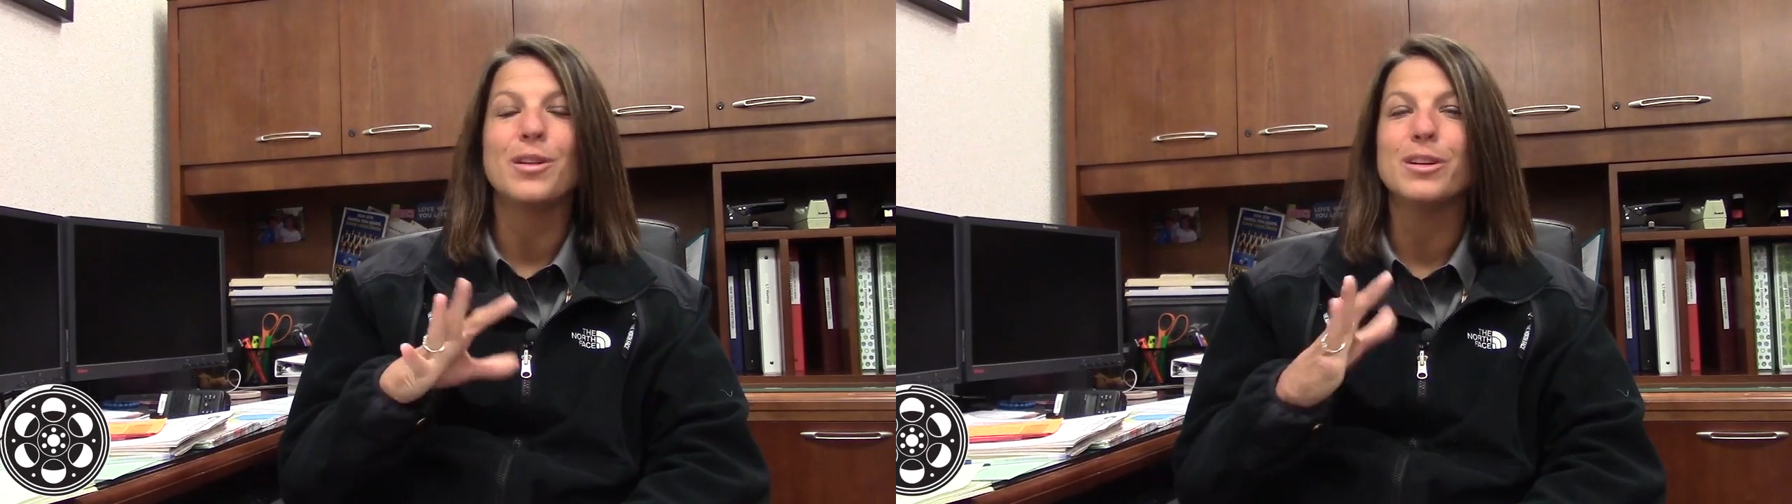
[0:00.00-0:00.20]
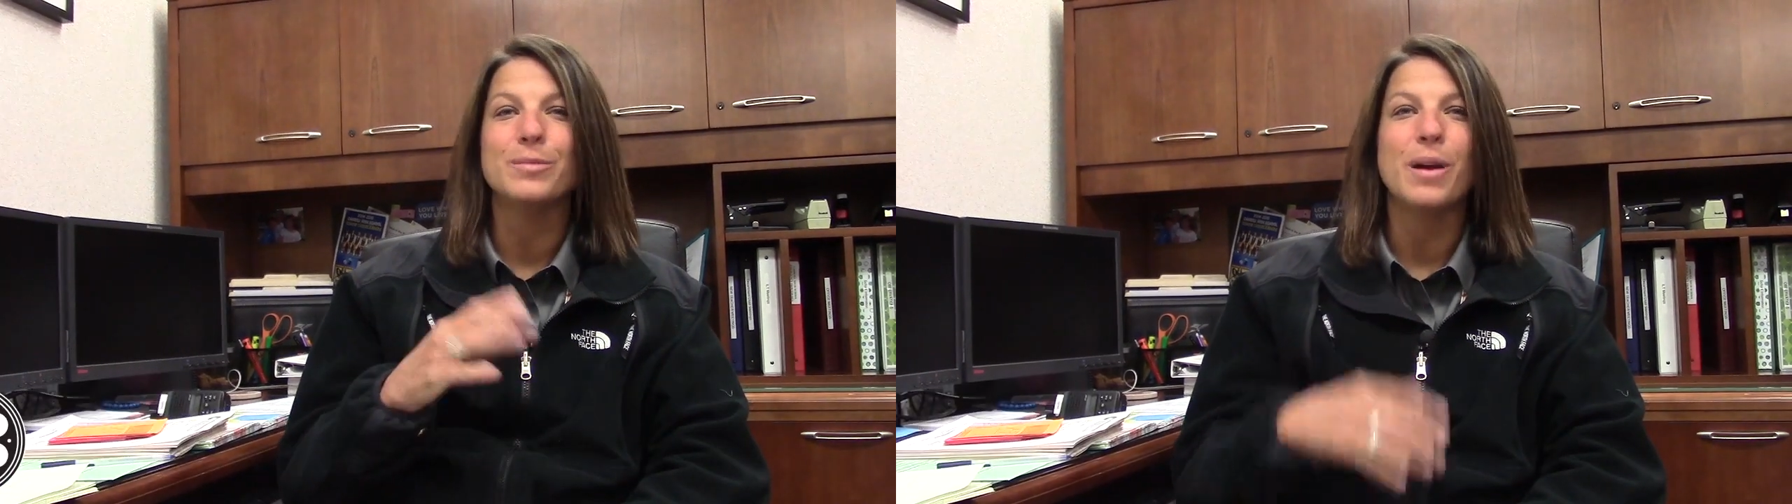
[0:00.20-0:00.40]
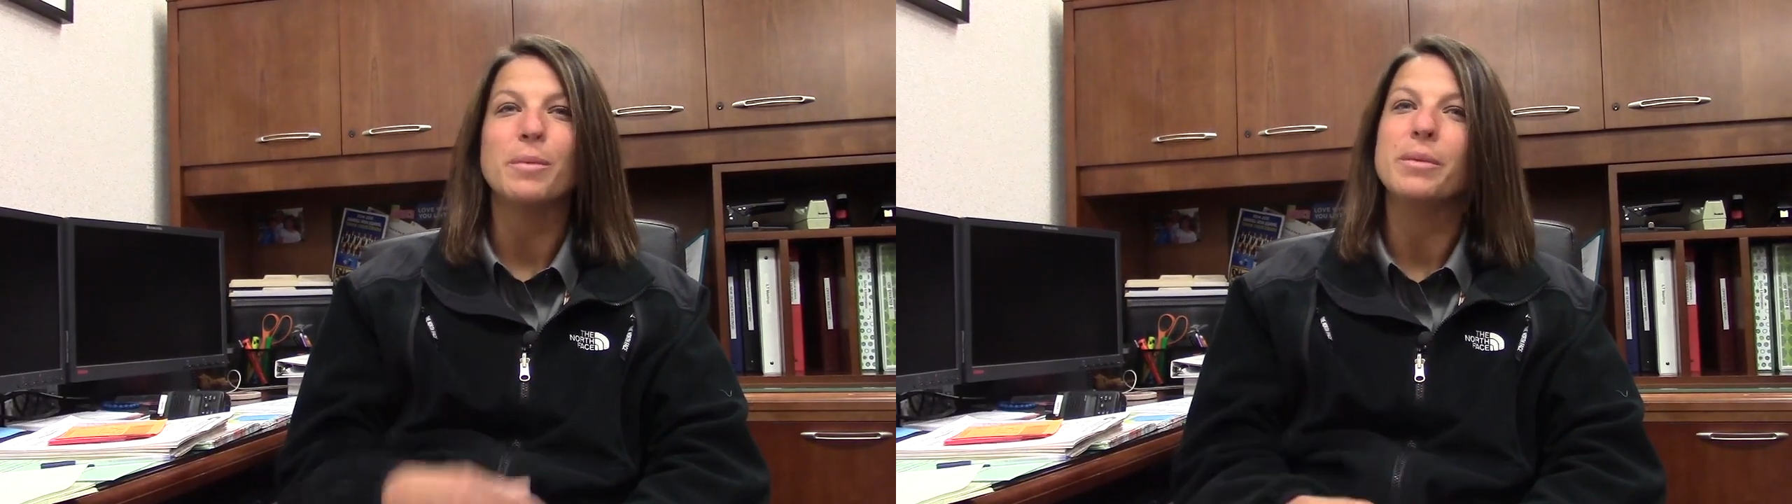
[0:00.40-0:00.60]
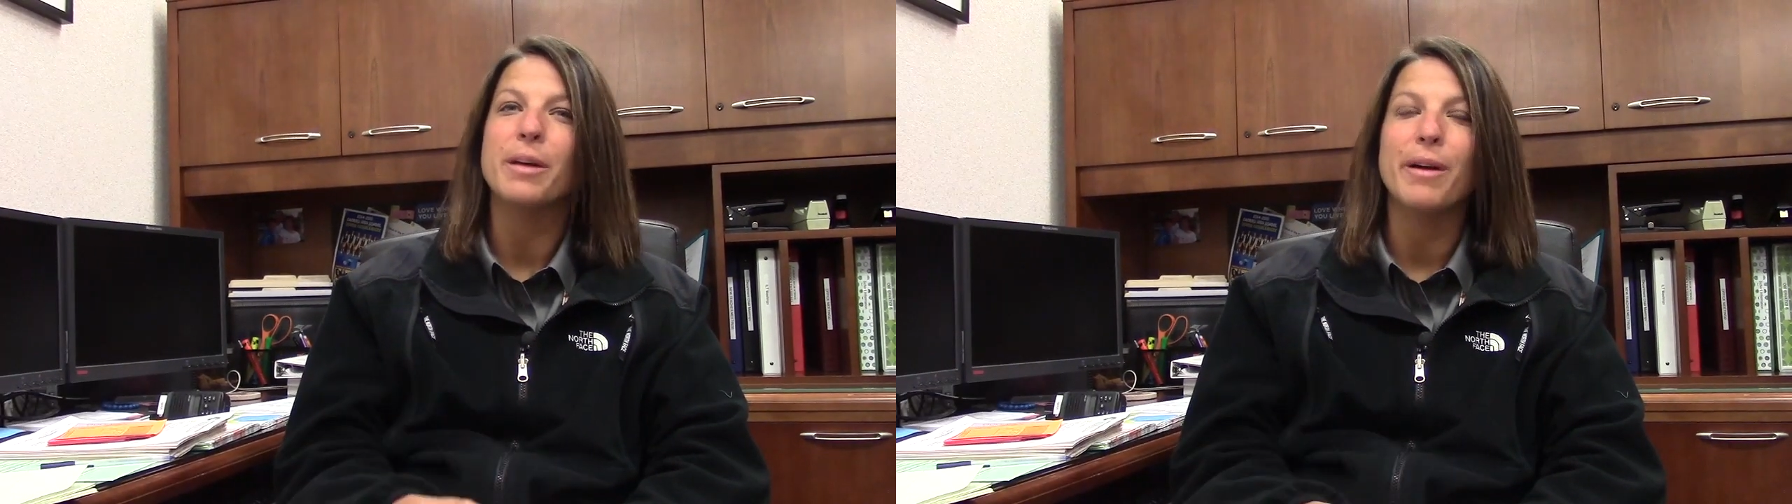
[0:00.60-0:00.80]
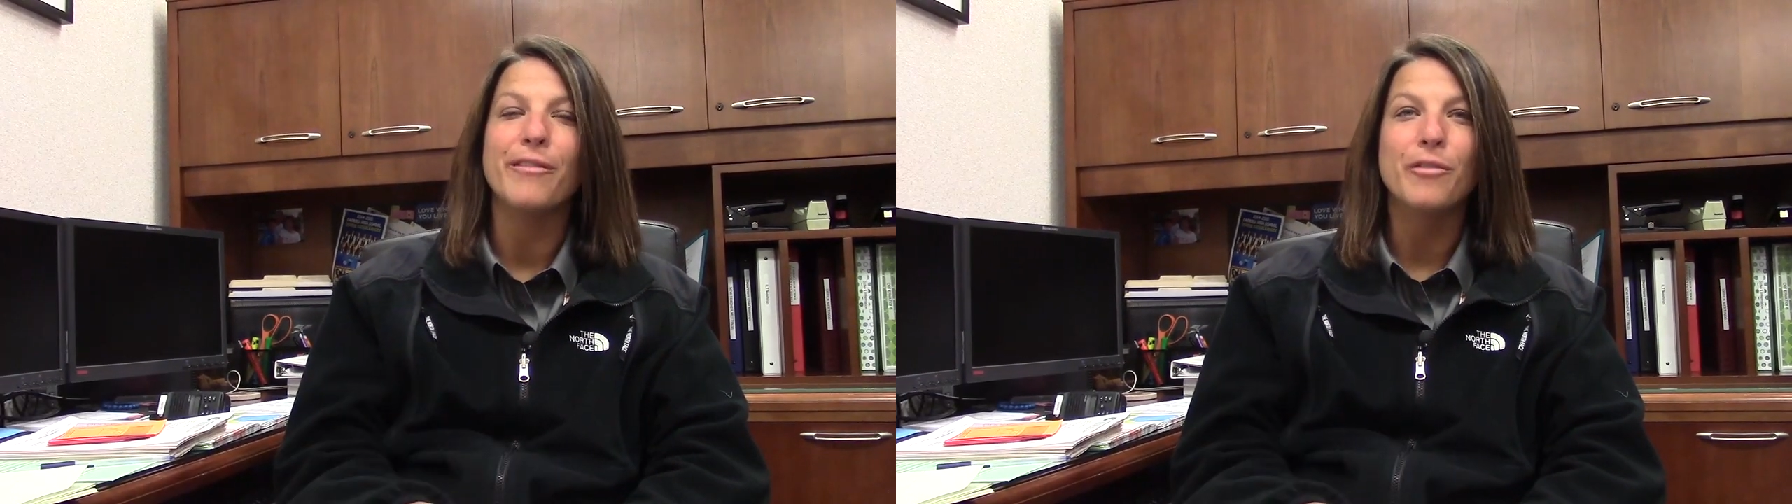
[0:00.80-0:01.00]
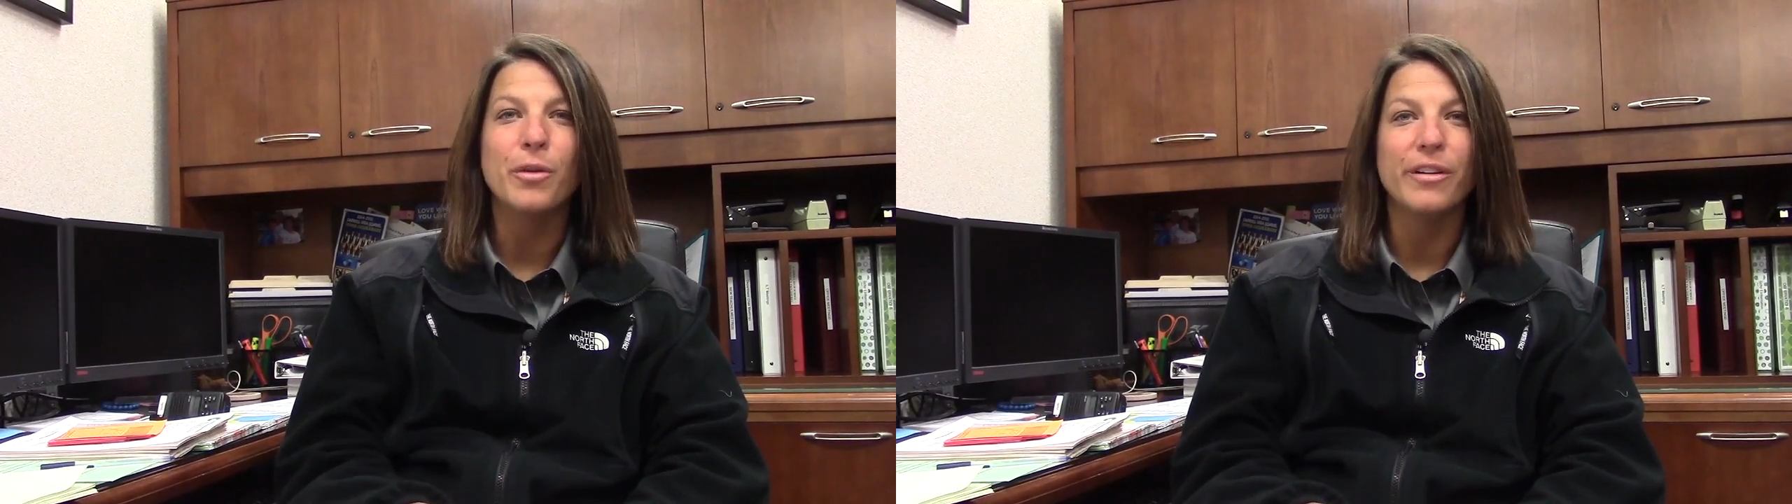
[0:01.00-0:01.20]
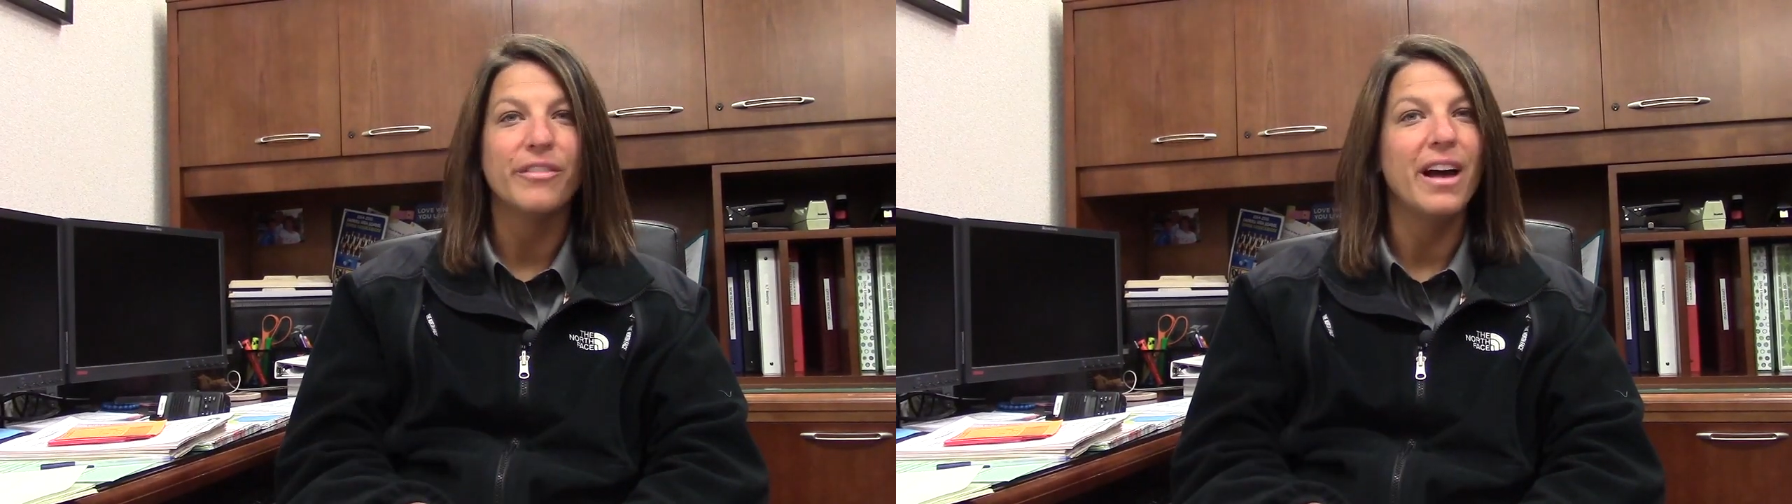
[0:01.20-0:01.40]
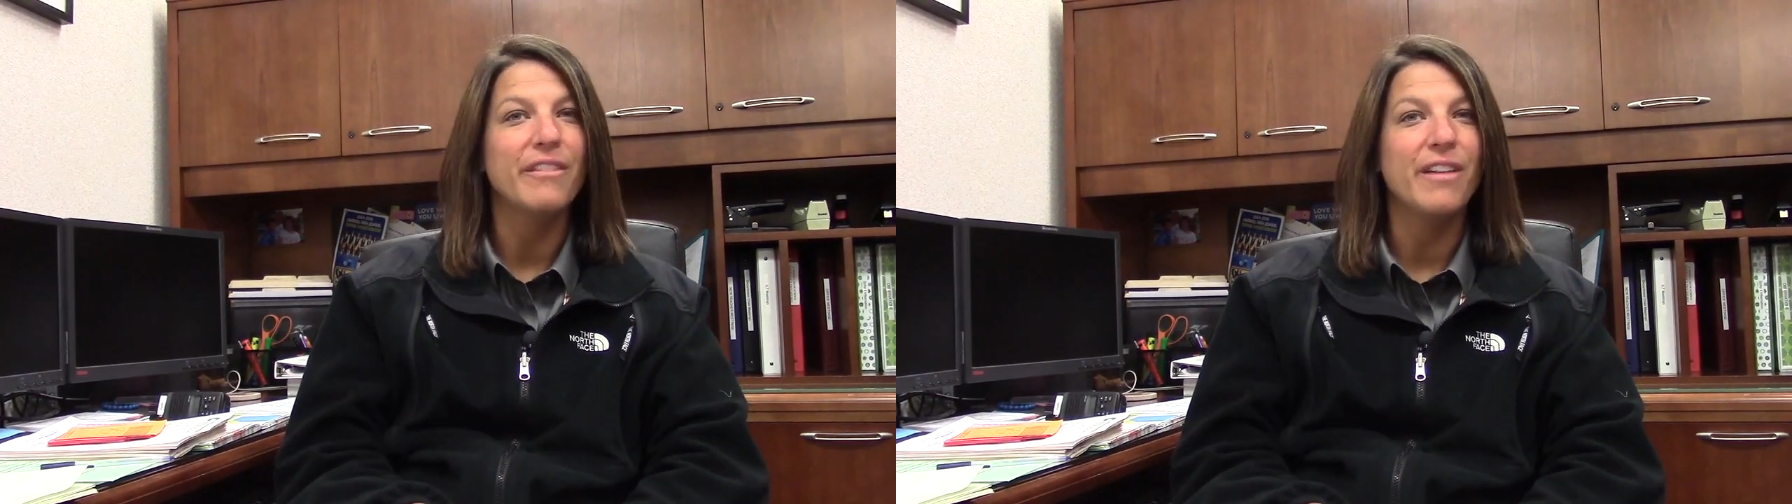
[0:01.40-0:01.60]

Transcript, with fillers: there's probably about four or five